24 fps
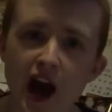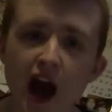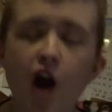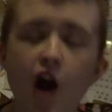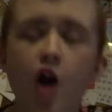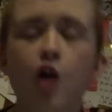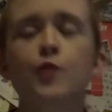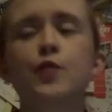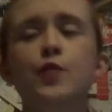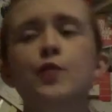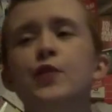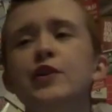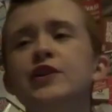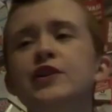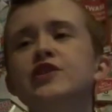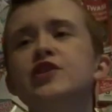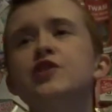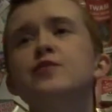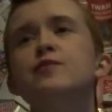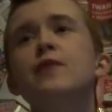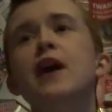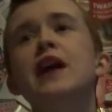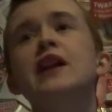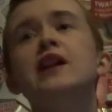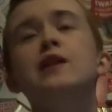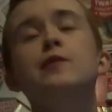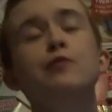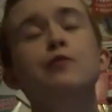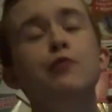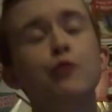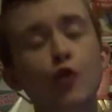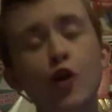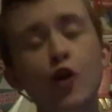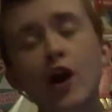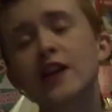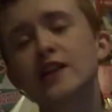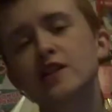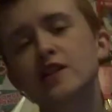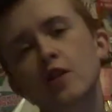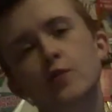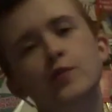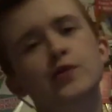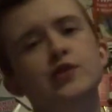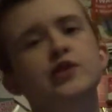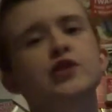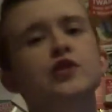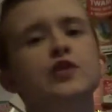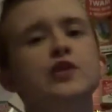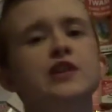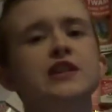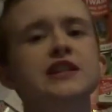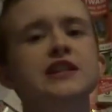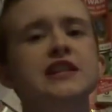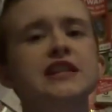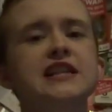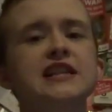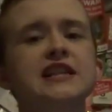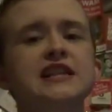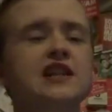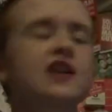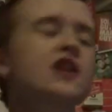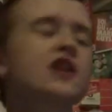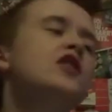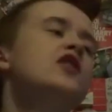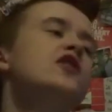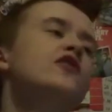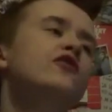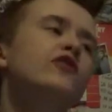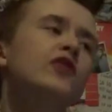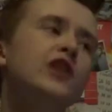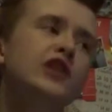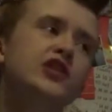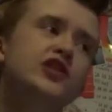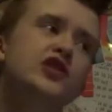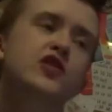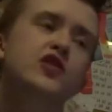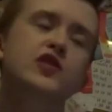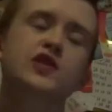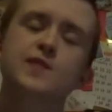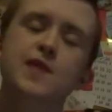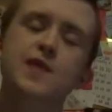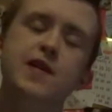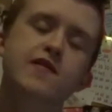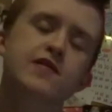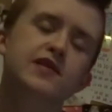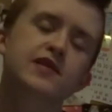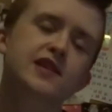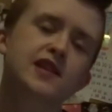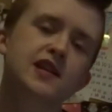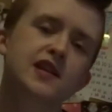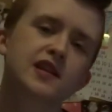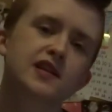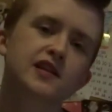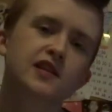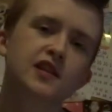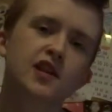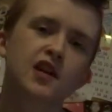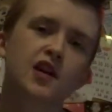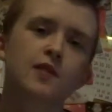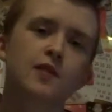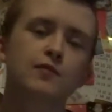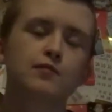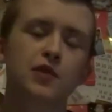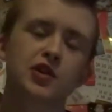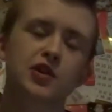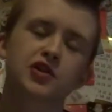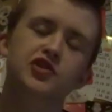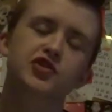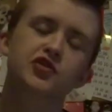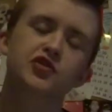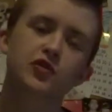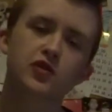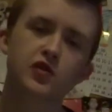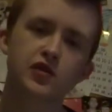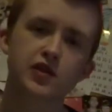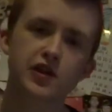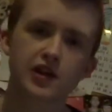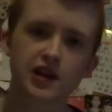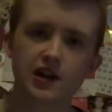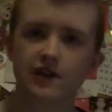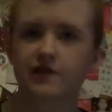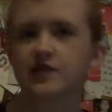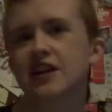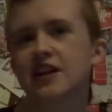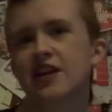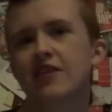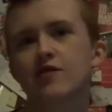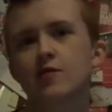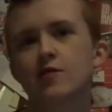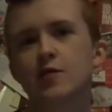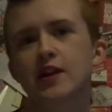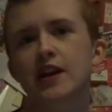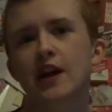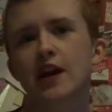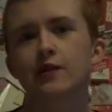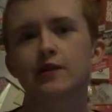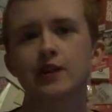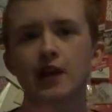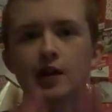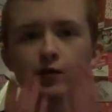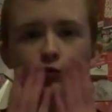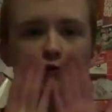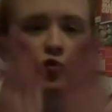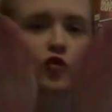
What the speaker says: I hope it brings you many bright opportunities, fresh new experiences, much joy and love to everybody out there.